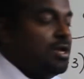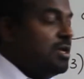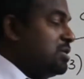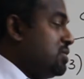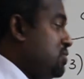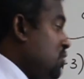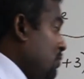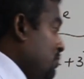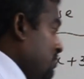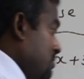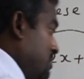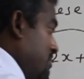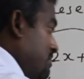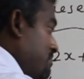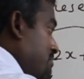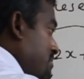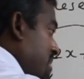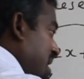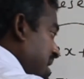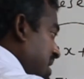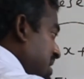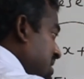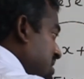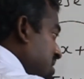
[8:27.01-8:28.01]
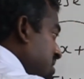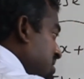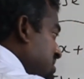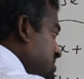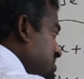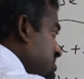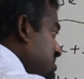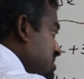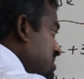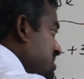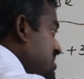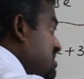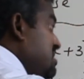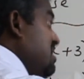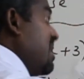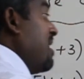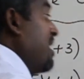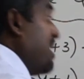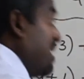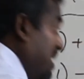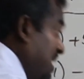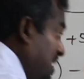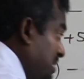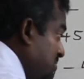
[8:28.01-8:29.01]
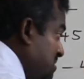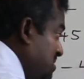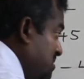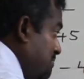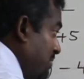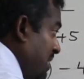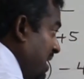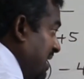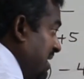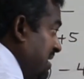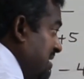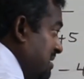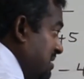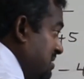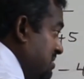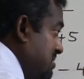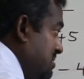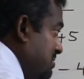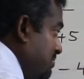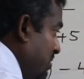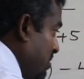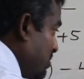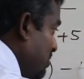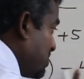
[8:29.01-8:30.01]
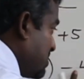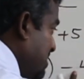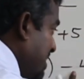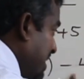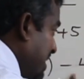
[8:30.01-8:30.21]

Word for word: So minus times minus, because